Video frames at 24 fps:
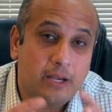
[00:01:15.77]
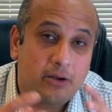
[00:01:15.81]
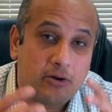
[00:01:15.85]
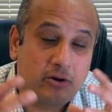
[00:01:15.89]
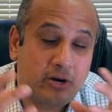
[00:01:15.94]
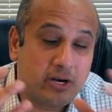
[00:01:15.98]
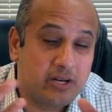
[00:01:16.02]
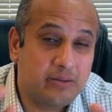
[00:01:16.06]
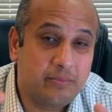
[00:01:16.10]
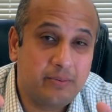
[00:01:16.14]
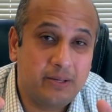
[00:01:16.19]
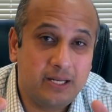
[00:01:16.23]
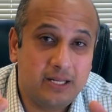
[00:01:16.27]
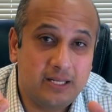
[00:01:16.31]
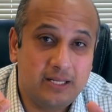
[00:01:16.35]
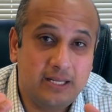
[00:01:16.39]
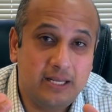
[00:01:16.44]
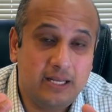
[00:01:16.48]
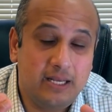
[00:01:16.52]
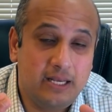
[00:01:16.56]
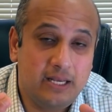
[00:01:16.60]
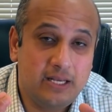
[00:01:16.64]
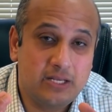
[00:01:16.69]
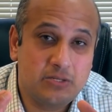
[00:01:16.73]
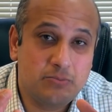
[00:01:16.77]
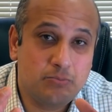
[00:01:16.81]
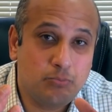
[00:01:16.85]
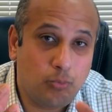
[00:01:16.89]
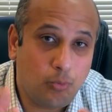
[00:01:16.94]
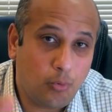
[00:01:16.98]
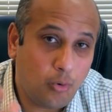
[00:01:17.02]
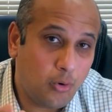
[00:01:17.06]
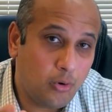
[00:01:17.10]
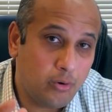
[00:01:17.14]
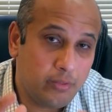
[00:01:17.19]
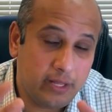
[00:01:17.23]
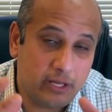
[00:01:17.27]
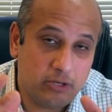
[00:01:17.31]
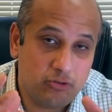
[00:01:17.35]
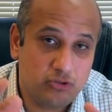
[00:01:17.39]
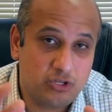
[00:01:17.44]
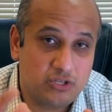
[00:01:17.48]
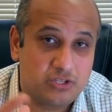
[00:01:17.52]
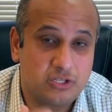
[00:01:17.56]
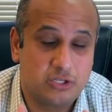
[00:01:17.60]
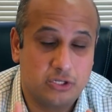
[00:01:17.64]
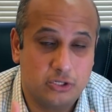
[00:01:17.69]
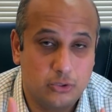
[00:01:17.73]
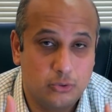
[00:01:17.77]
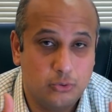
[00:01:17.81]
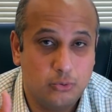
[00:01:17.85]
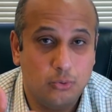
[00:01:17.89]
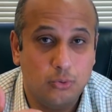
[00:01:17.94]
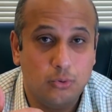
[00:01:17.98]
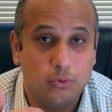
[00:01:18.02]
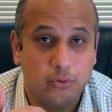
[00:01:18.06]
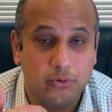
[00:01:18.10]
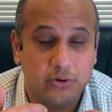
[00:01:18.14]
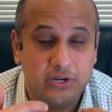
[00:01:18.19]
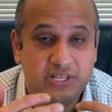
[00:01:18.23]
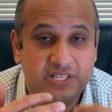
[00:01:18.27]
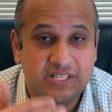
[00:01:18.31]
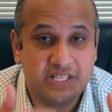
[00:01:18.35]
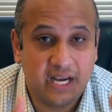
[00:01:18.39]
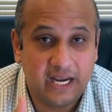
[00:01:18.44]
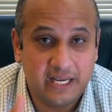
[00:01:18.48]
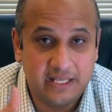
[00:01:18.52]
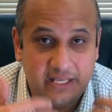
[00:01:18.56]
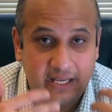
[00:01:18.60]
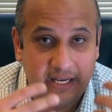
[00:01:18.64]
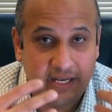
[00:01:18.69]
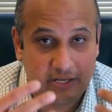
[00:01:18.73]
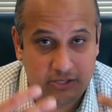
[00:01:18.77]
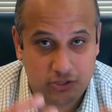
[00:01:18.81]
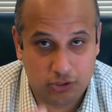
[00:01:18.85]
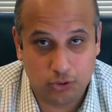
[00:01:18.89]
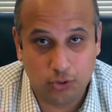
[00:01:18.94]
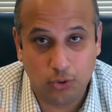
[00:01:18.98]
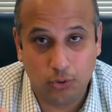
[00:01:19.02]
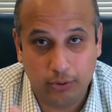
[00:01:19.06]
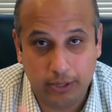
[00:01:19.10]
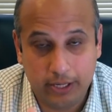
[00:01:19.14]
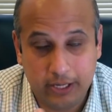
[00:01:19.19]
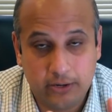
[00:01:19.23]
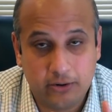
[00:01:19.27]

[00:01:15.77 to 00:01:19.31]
Credibility is more than just you reciting a story.